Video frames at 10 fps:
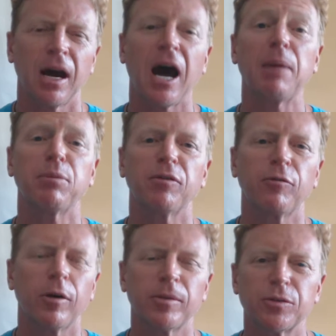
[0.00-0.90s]
high
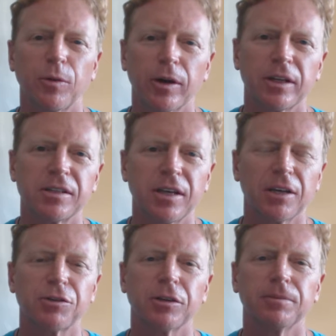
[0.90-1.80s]
performance
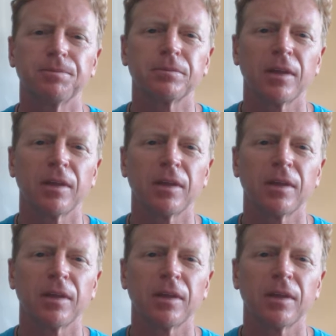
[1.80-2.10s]
organization